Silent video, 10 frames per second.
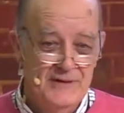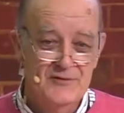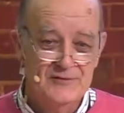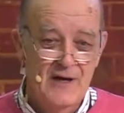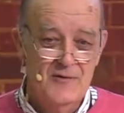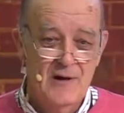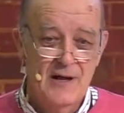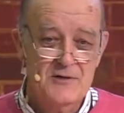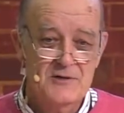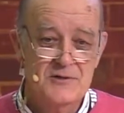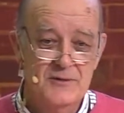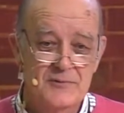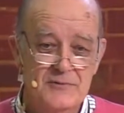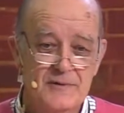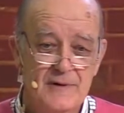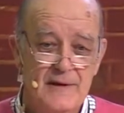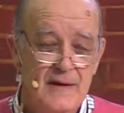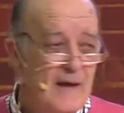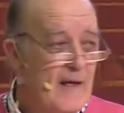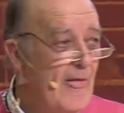these sound relationships.
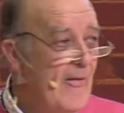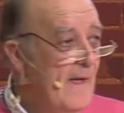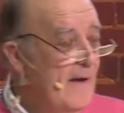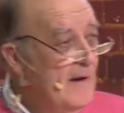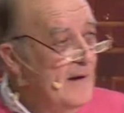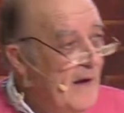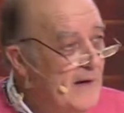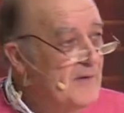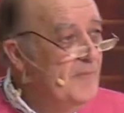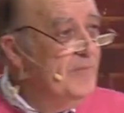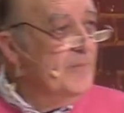And